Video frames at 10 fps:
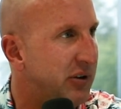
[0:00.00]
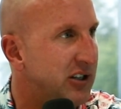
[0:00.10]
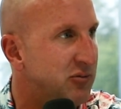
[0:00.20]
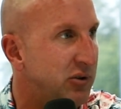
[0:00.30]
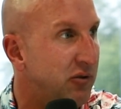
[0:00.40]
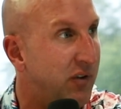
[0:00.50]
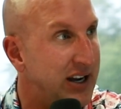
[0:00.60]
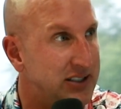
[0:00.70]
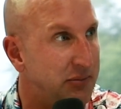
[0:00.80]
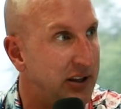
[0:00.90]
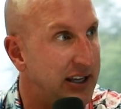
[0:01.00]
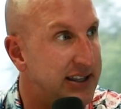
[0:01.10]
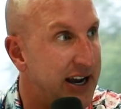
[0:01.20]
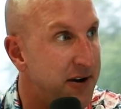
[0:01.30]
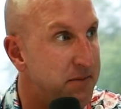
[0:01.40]
Because when you find somebody like
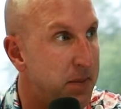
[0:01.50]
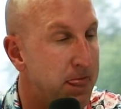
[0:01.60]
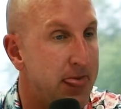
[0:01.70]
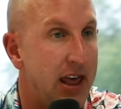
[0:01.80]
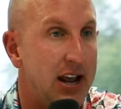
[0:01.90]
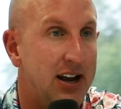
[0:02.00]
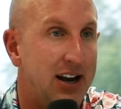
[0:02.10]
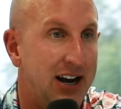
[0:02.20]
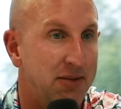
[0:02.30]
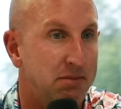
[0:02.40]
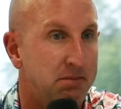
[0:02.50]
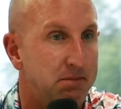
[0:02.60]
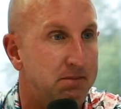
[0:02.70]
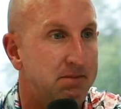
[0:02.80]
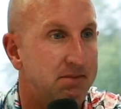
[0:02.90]
that, and
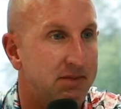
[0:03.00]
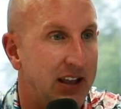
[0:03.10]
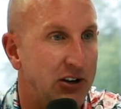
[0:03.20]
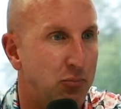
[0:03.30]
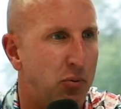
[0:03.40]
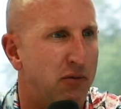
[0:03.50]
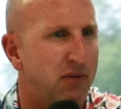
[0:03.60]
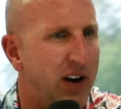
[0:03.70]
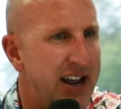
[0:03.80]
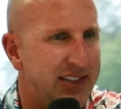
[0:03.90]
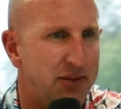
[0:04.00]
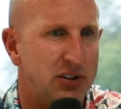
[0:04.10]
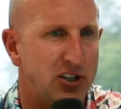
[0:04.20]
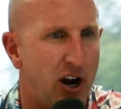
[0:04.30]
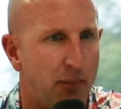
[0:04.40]
you provide them
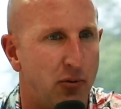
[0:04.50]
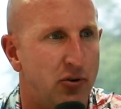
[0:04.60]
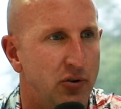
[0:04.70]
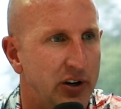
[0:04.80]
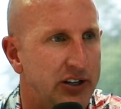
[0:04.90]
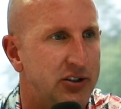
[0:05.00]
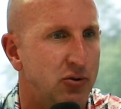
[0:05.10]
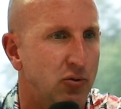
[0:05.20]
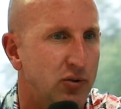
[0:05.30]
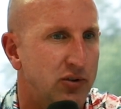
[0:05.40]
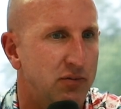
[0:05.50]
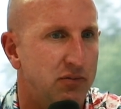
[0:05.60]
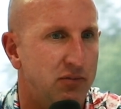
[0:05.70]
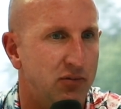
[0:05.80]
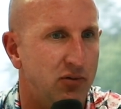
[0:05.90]
this opportunity to
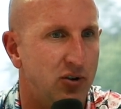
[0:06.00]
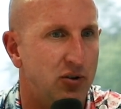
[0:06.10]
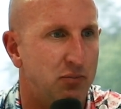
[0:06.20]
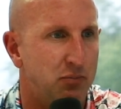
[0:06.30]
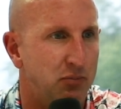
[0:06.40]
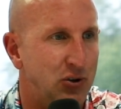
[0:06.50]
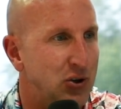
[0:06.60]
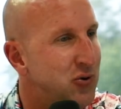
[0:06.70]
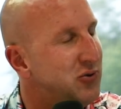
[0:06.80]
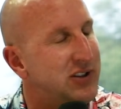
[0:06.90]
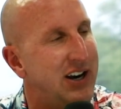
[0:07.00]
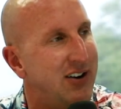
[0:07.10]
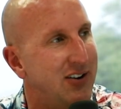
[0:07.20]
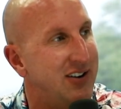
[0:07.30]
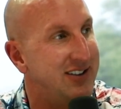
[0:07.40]
use
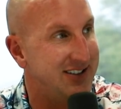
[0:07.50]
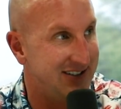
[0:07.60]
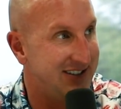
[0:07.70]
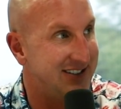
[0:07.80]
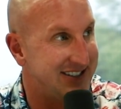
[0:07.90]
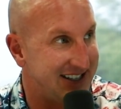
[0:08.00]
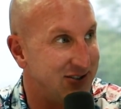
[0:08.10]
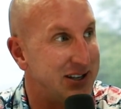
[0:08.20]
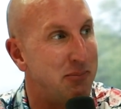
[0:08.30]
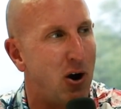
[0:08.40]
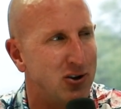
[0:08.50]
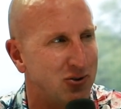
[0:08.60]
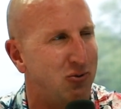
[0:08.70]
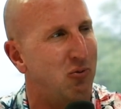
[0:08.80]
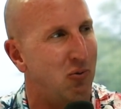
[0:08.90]
their skill set, but
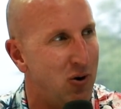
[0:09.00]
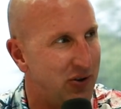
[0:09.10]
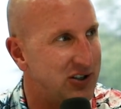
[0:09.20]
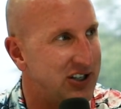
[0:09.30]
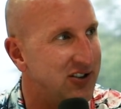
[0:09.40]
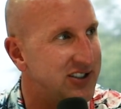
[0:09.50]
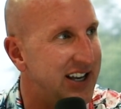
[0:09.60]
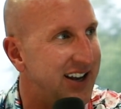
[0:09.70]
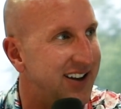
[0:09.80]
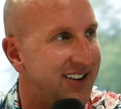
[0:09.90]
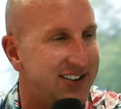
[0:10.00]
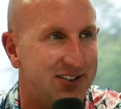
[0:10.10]
also grow their skill set,